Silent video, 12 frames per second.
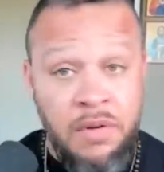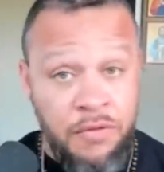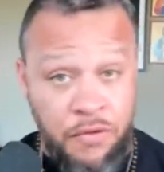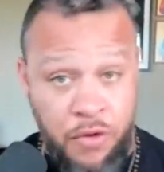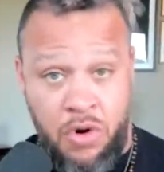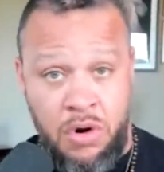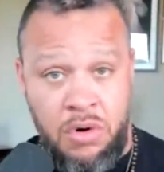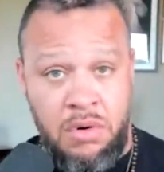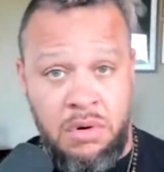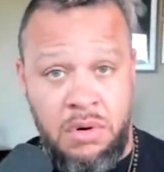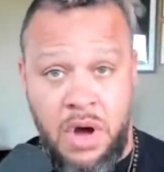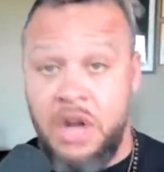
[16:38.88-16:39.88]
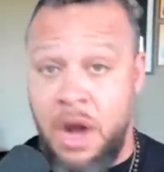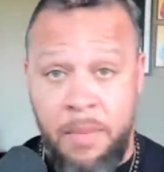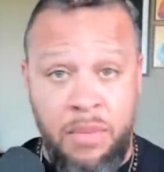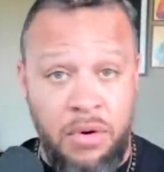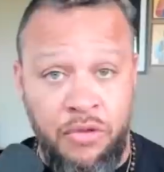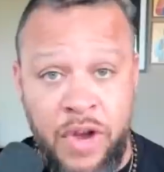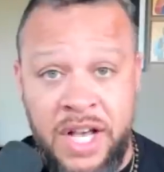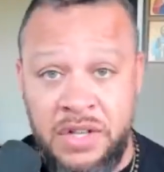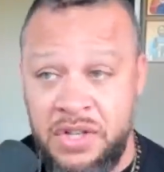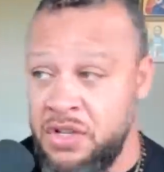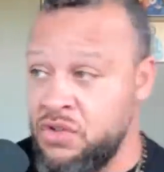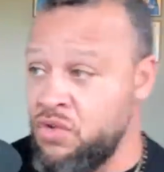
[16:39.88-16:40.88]
For a number of
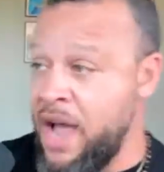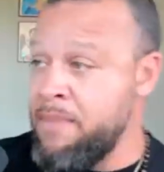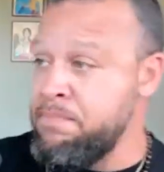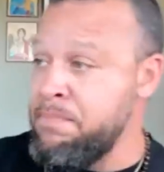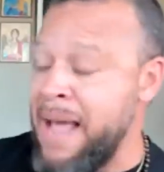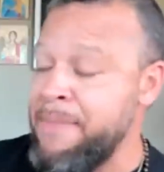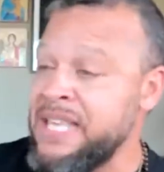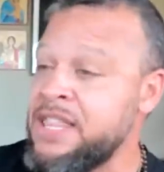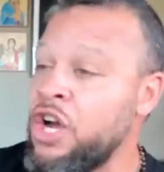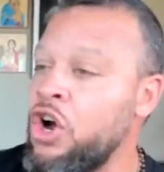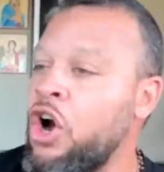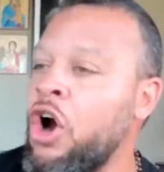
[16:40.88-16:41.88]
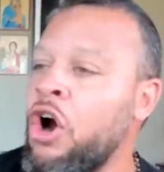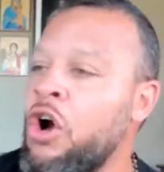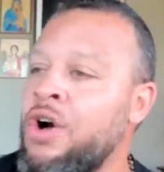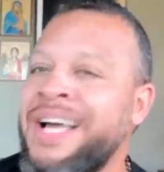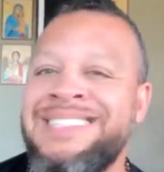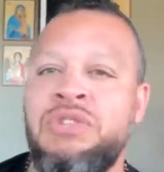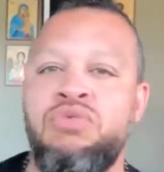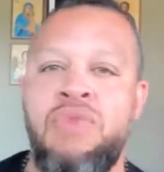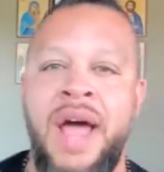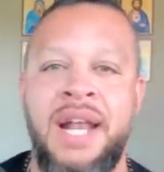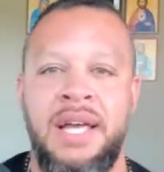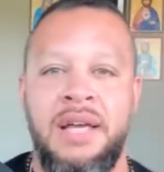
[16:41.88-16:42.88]
reasons, right? Maybe the girl isn't
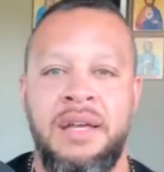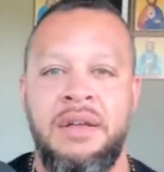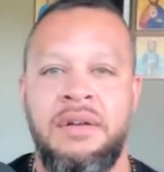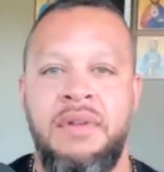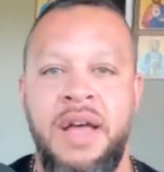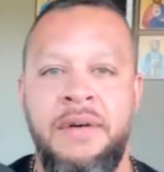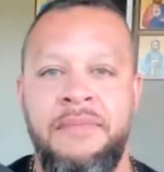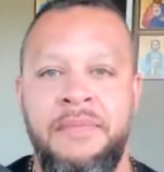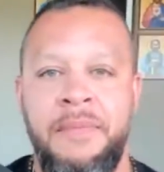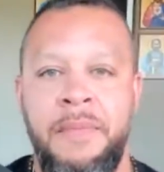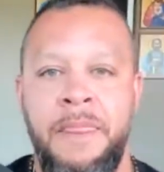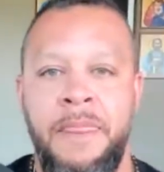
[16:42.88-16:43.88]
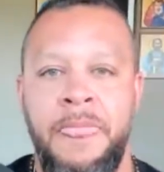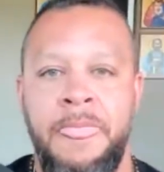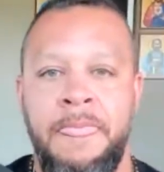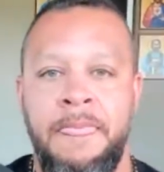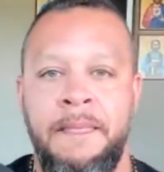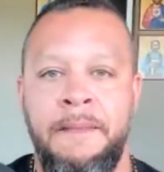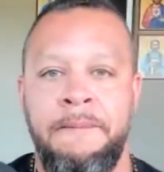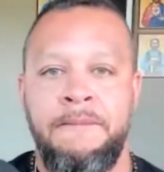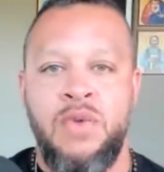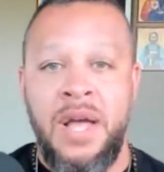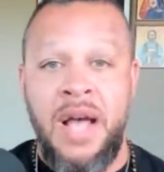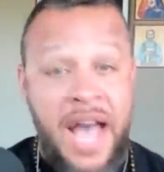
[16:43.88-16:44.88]
ready, right?
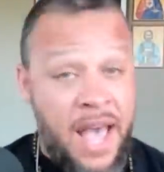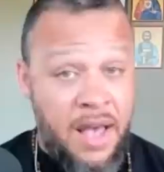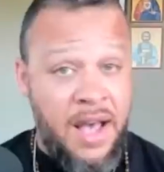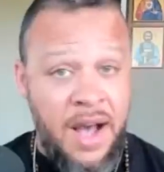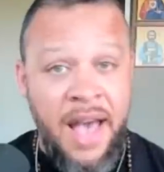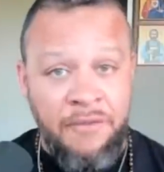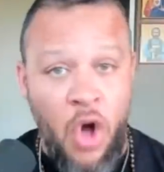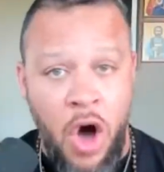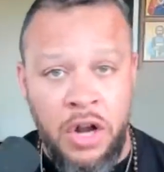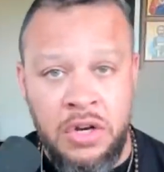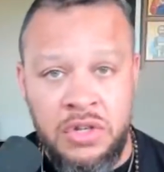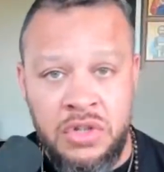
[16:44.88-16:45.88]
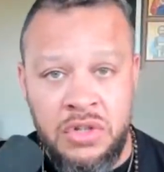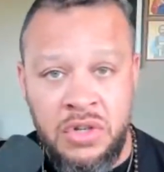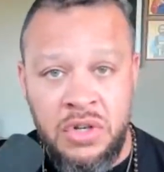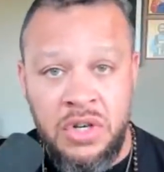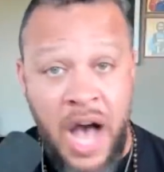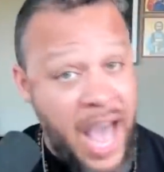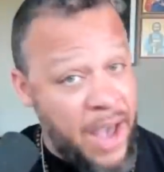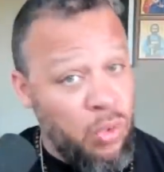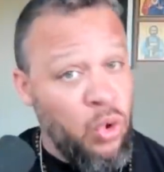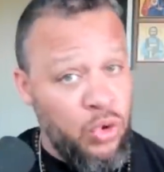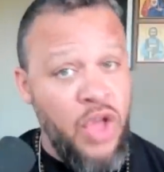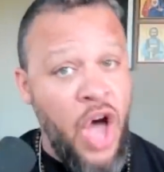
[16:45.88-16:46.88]
Right? I have, I have daughters. I
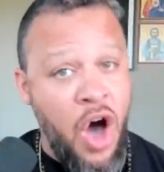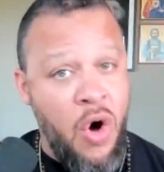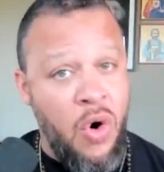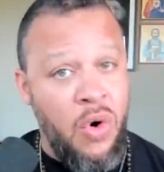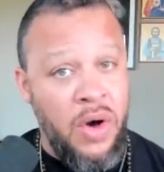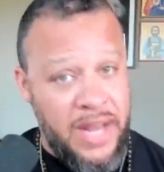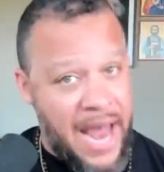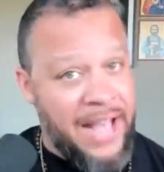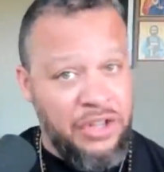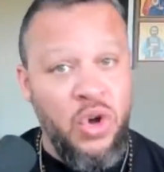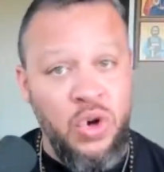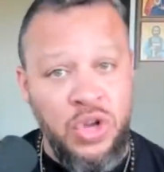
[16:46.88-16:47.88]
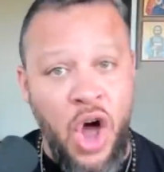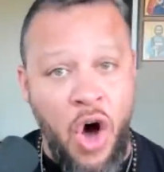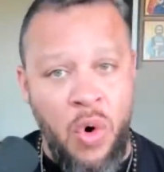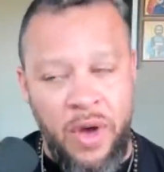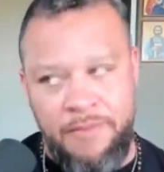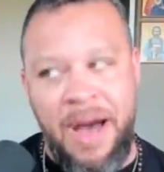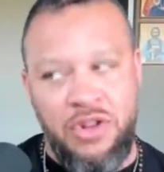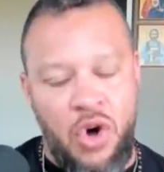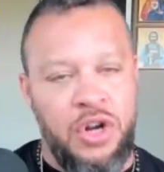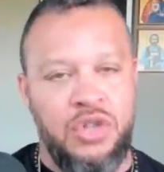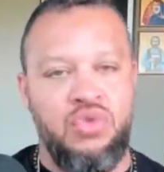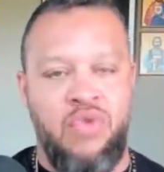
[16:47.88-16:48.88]
will know, and I do know if my
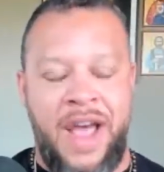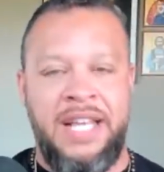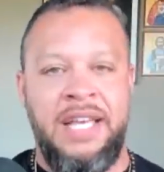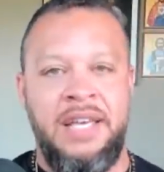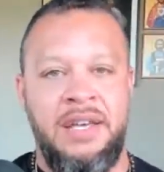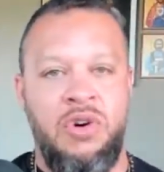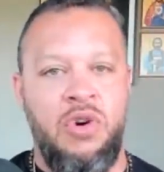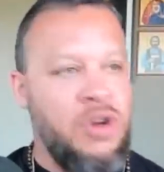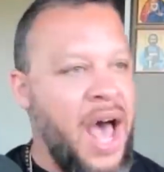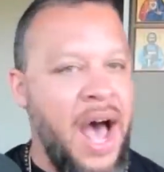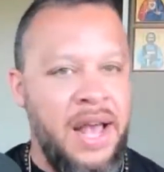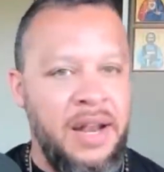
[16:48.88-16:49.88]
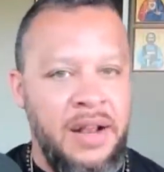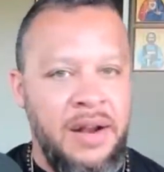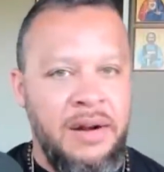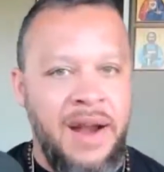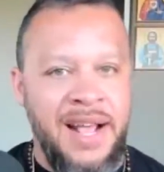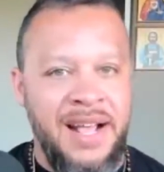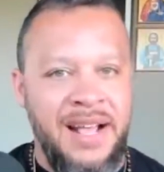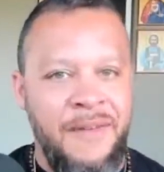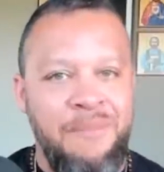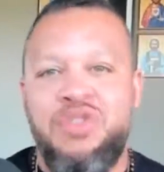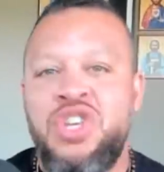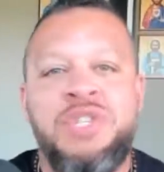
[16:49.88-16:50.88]
daughter's ready or not, right?
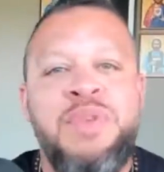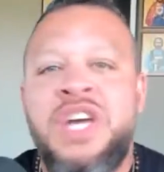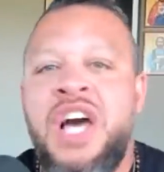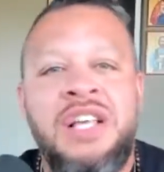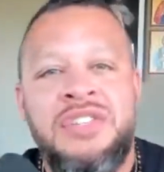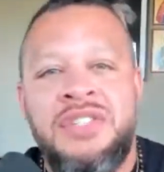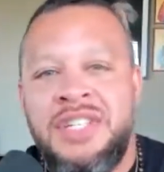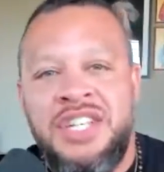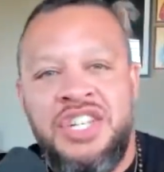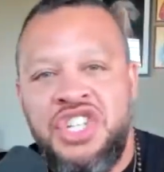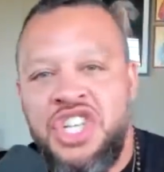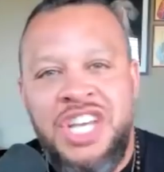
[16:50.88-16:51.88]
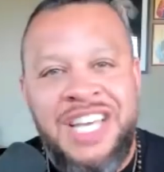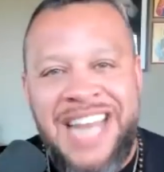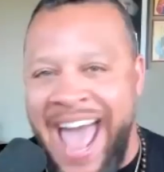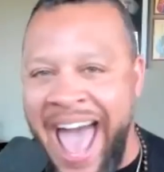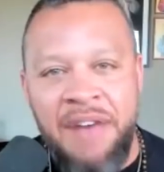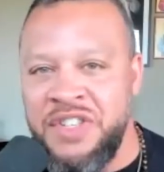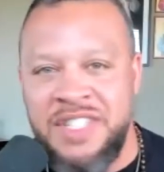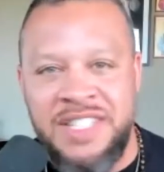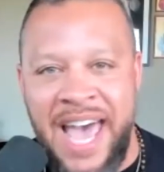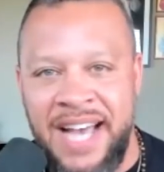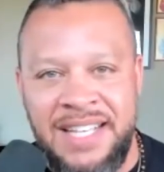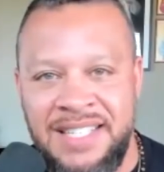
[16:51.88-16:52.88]
Just because she can have
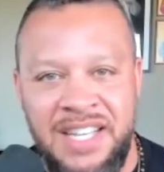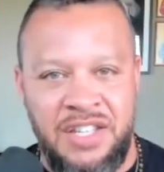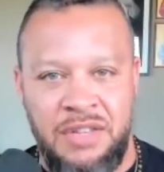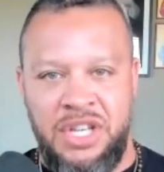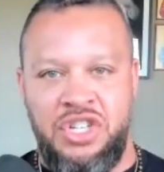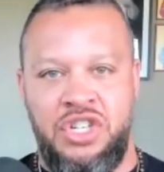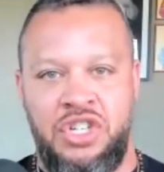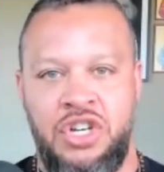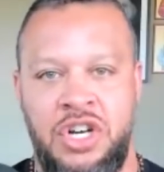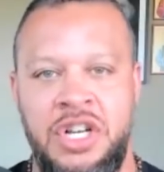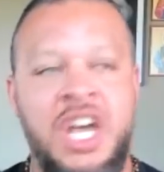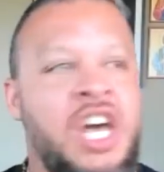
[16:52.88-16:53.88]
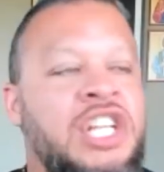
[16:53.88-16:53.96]
sex doesn't mean she should.